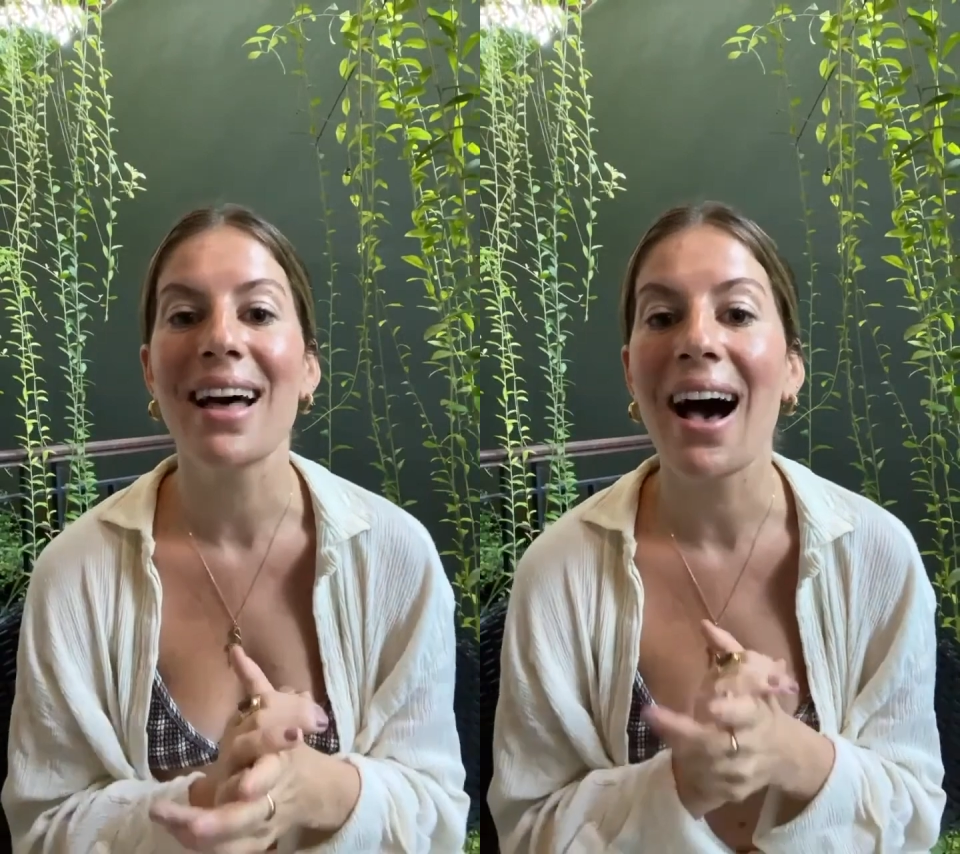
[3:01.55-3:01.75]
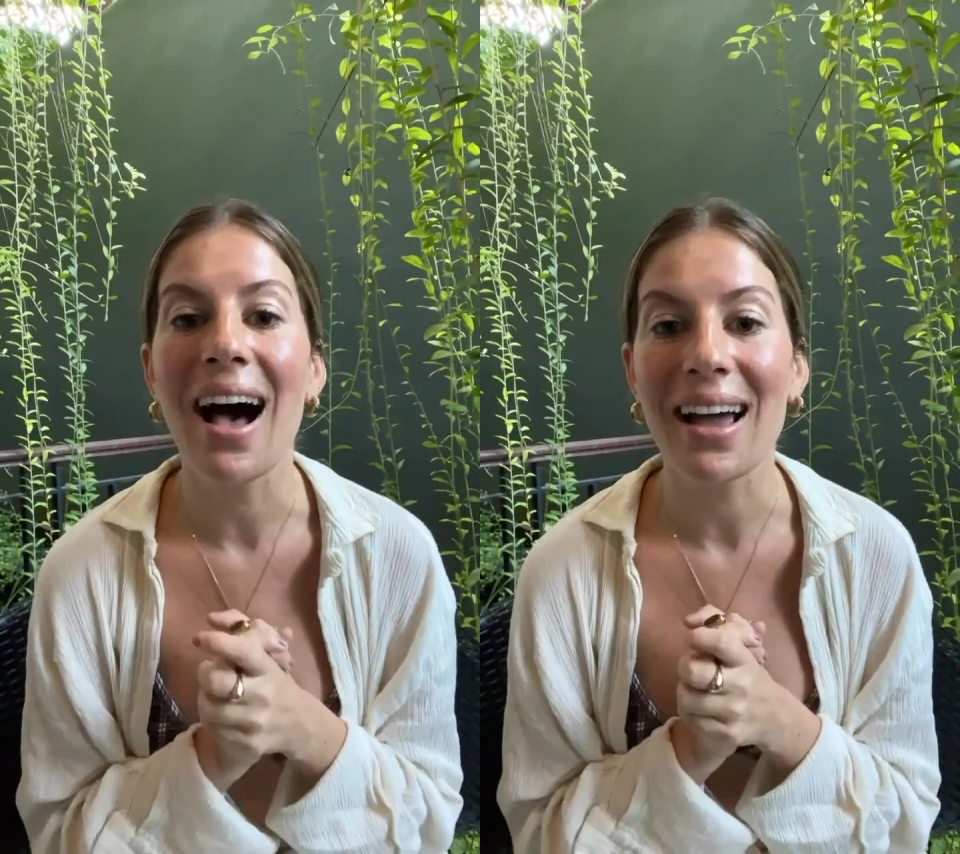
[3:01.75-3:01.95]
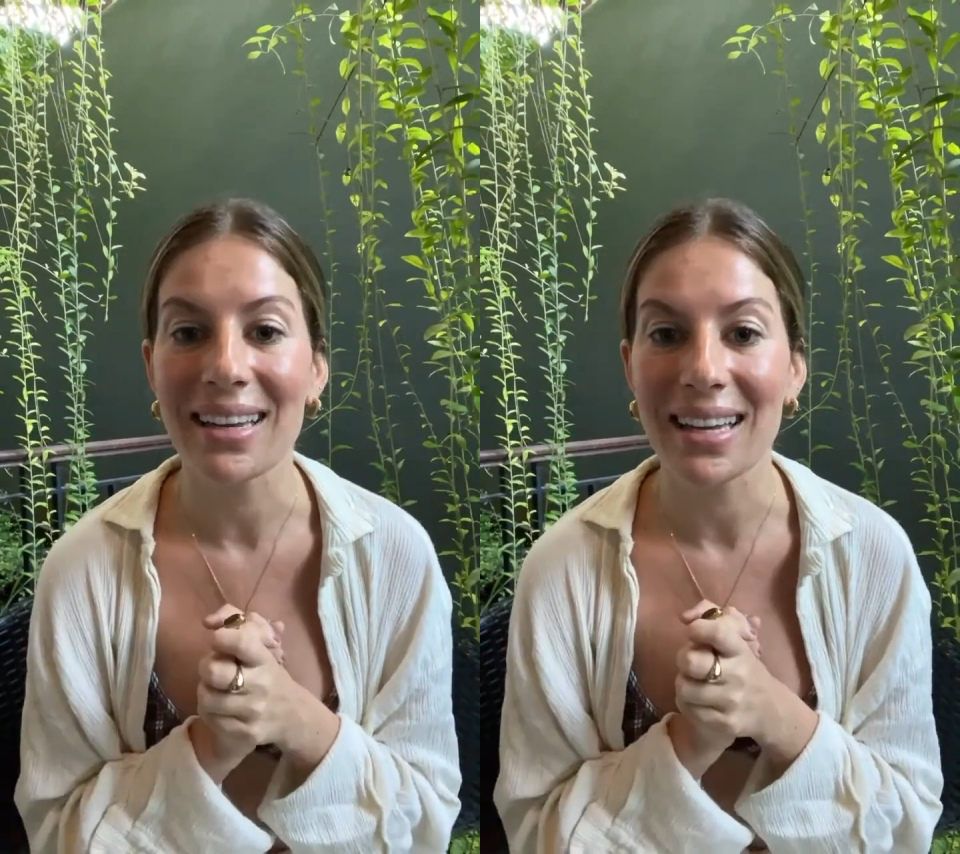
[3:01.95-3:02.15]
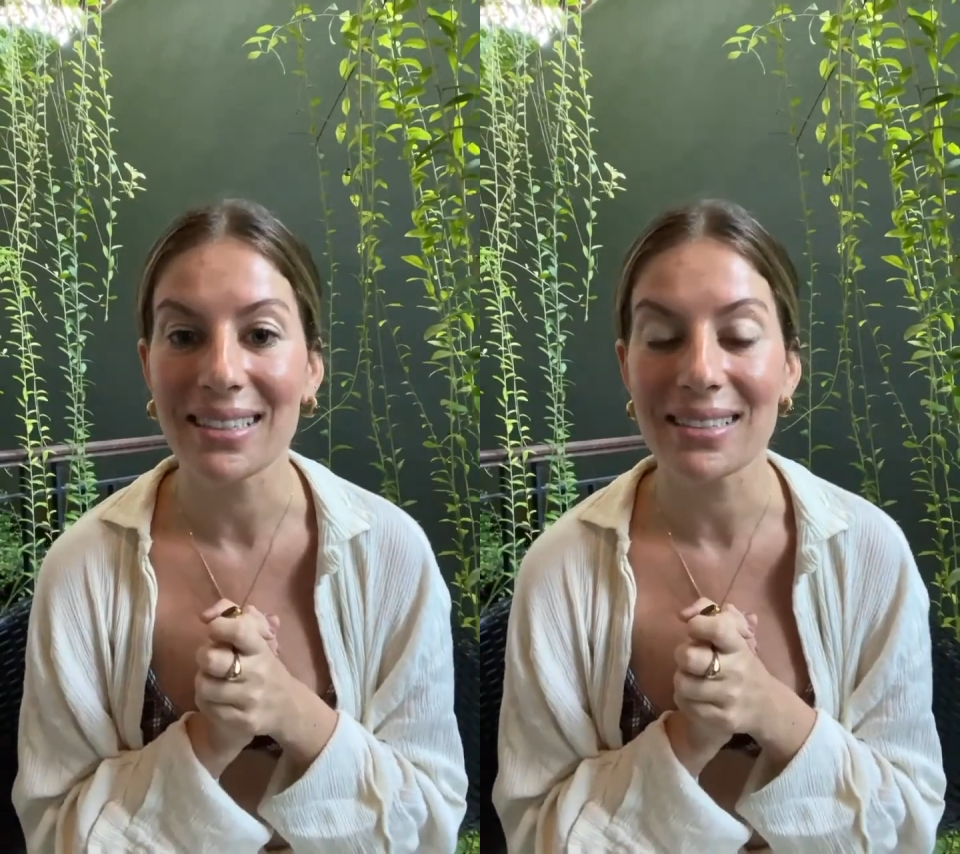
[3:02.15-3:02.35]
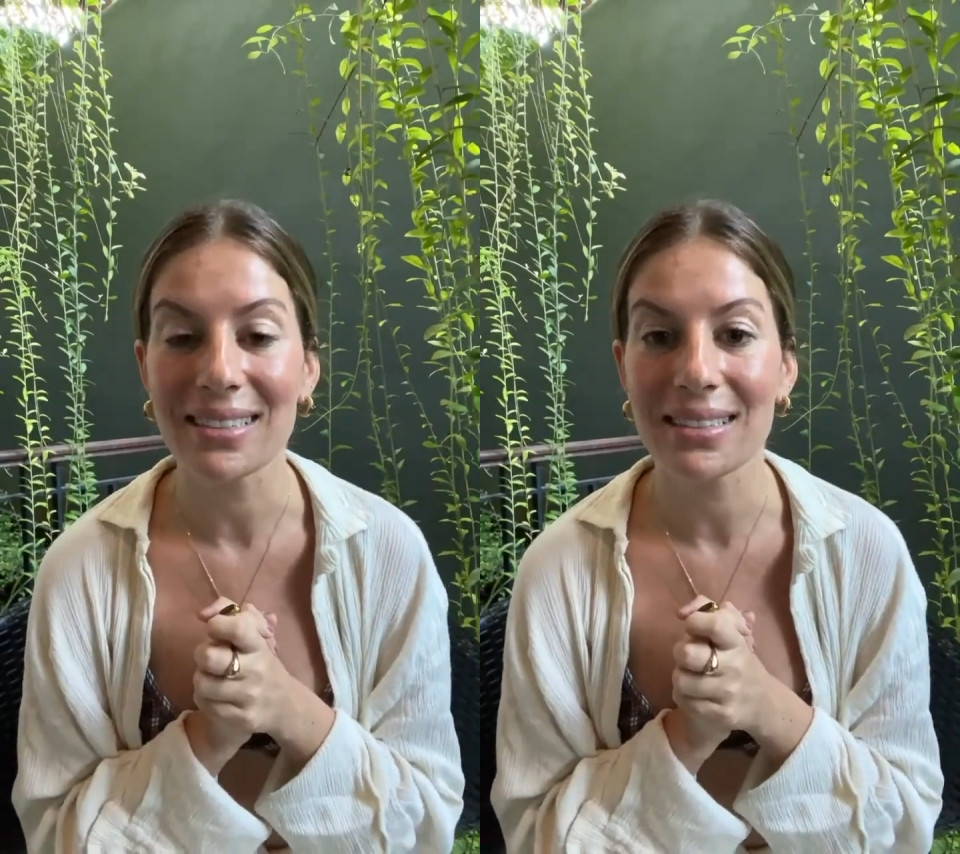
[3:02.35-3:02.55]

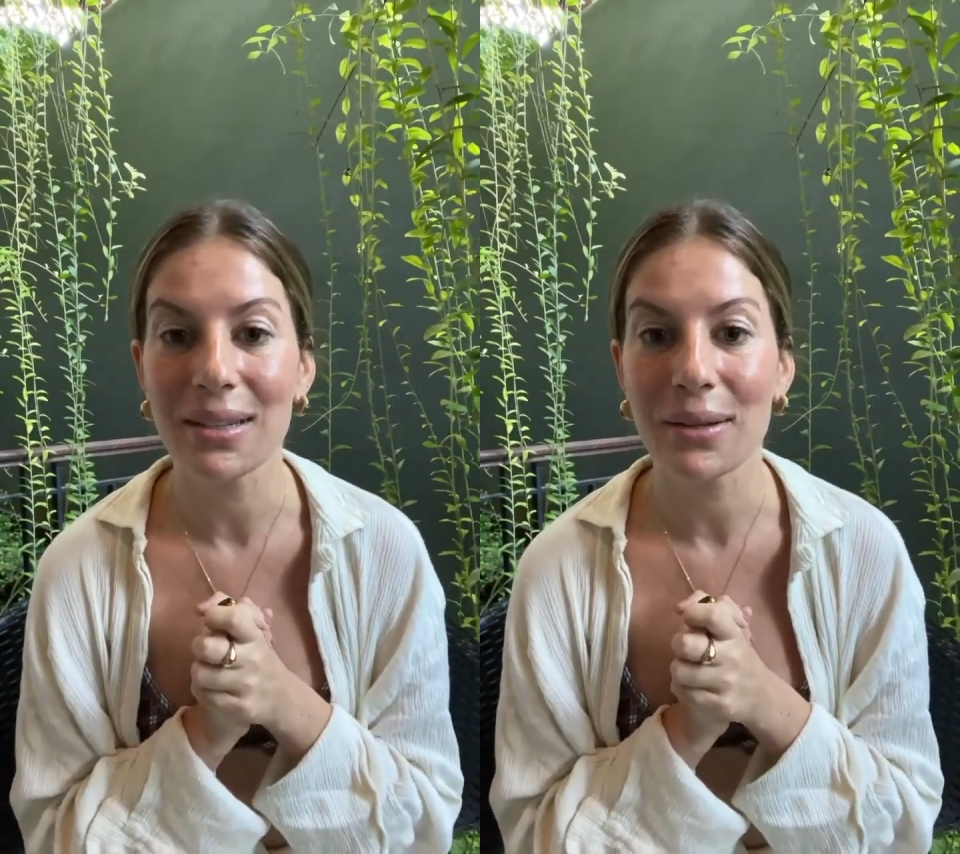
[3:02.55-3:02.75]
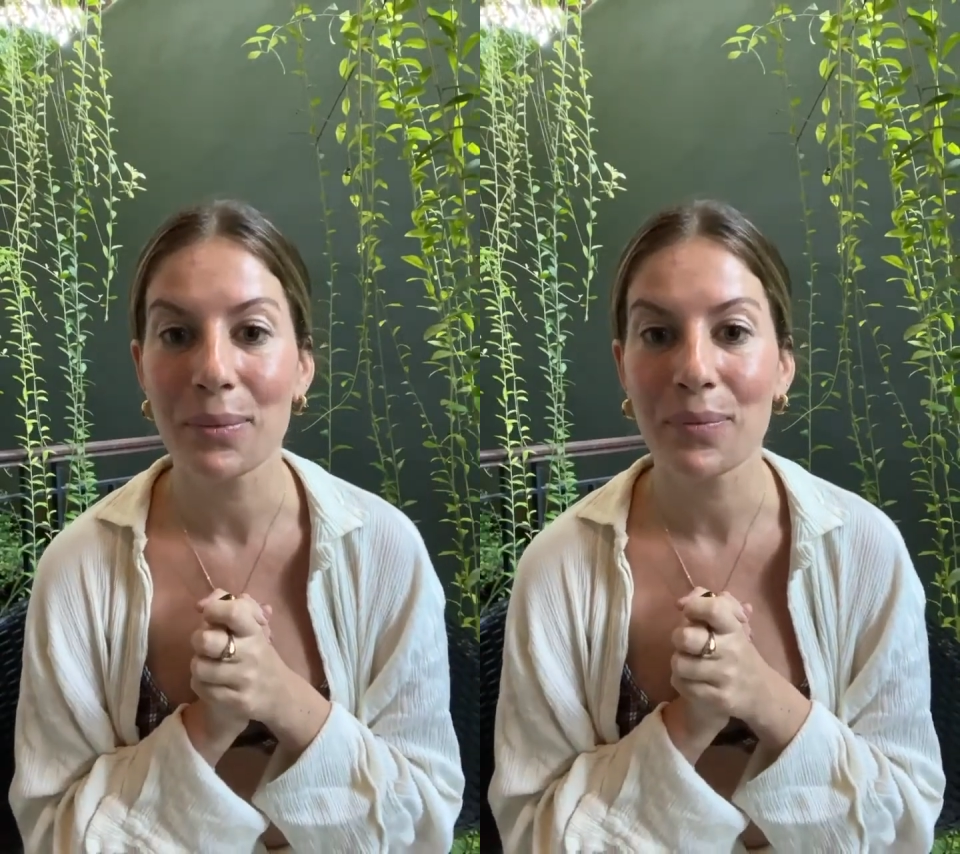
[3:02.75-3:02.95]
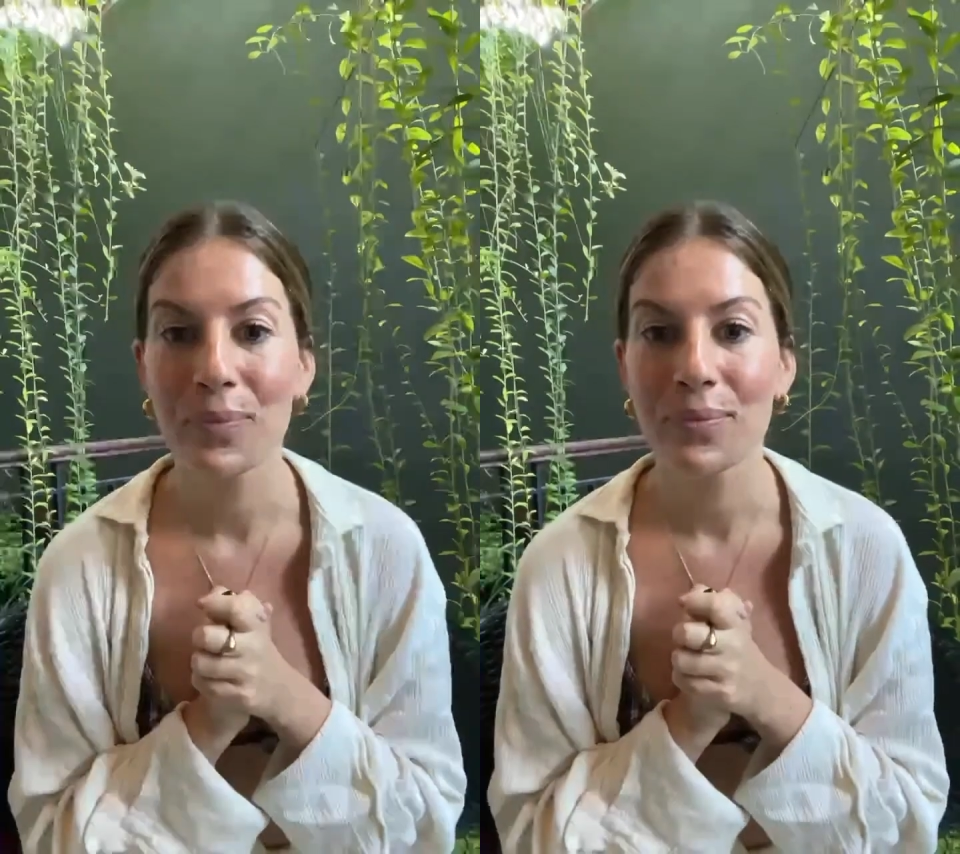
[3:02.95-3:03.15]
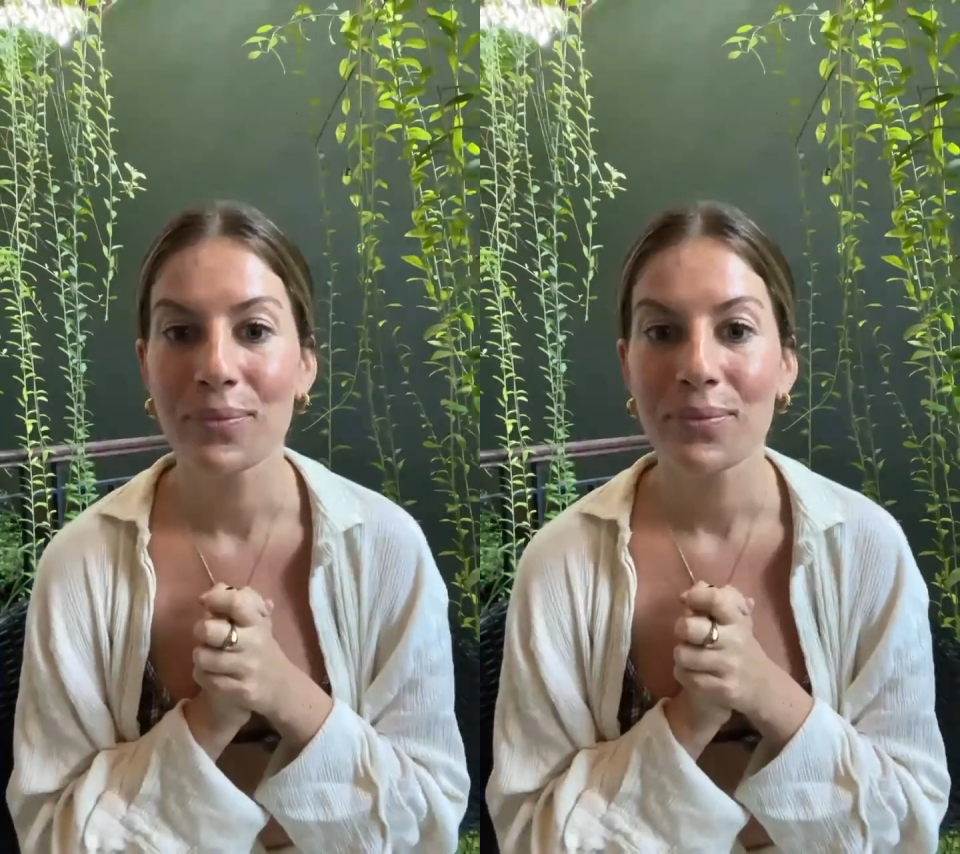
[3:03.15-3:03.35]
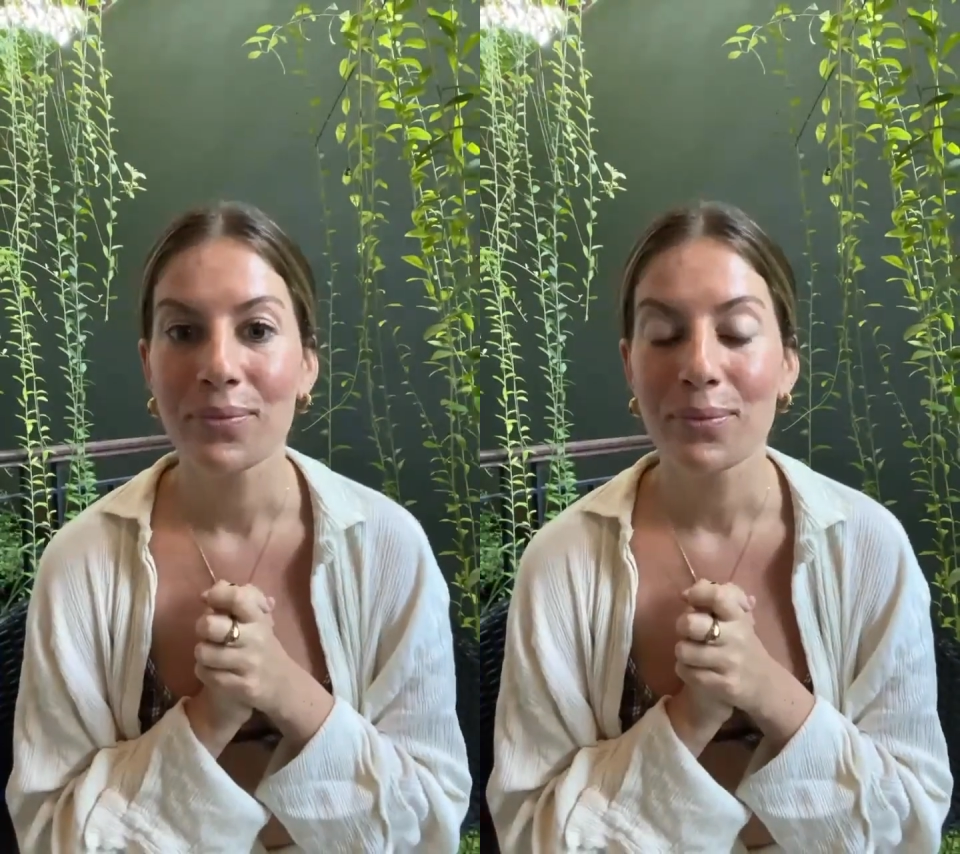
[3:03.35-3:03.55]
highest
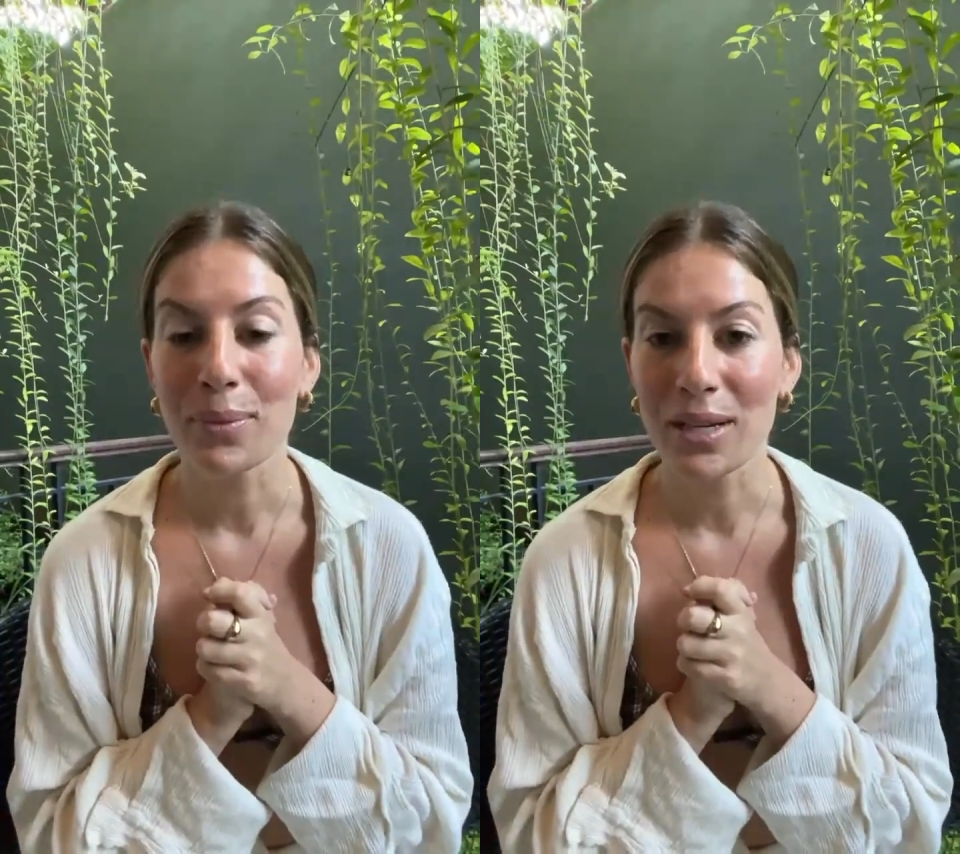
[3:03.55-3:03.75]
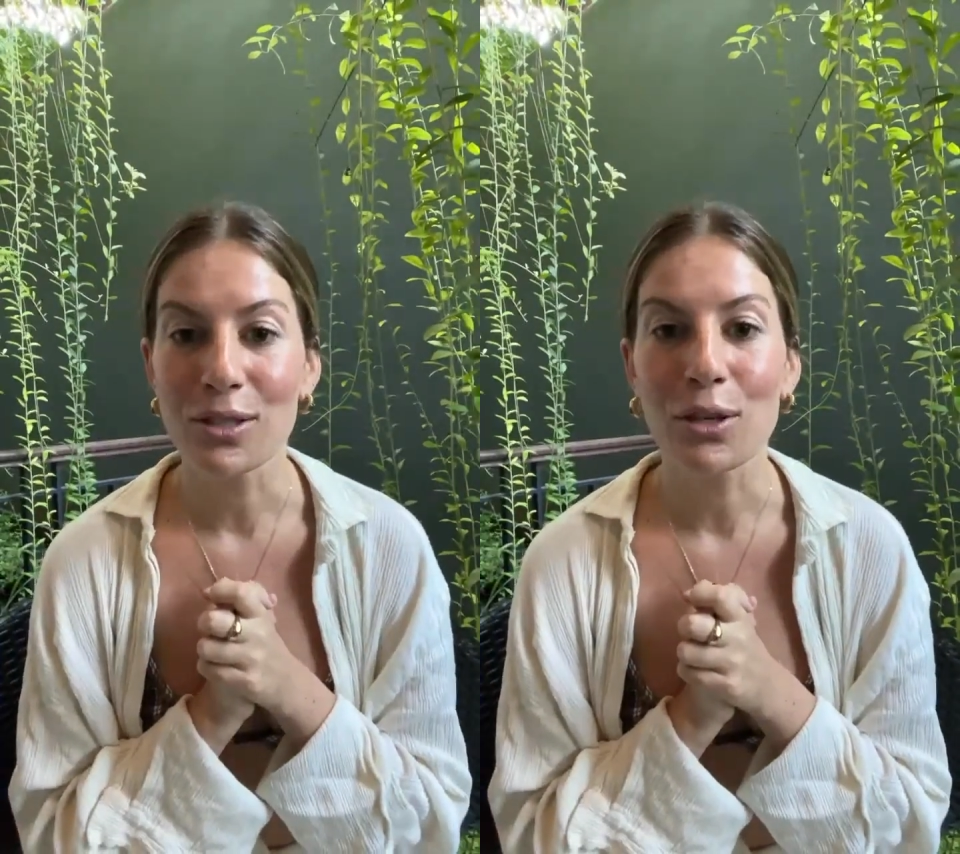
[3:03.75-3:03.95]
because